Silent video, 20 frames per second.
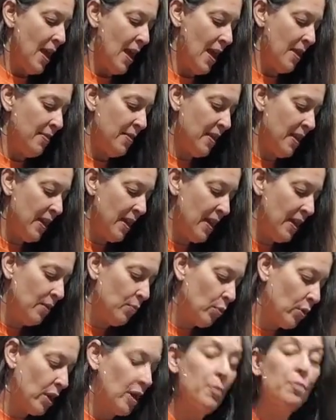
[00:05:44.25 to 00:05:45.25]
and
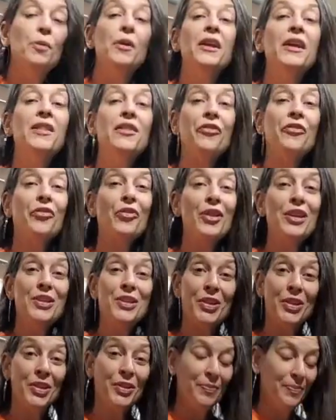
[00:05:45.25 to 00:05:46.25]
then we're gonna put it in the
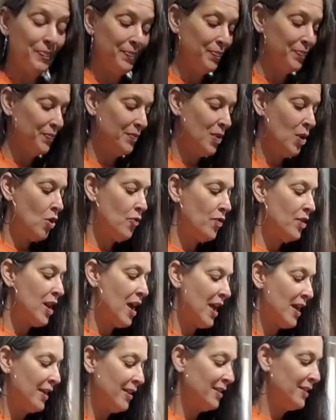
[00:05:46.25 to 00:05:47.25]
freezer
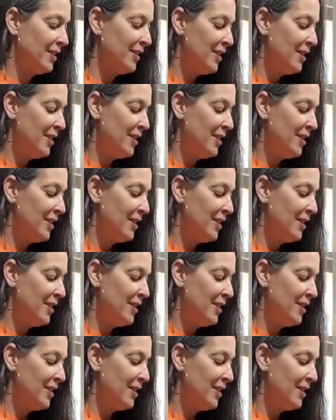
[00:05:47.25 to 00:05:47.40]
overnight,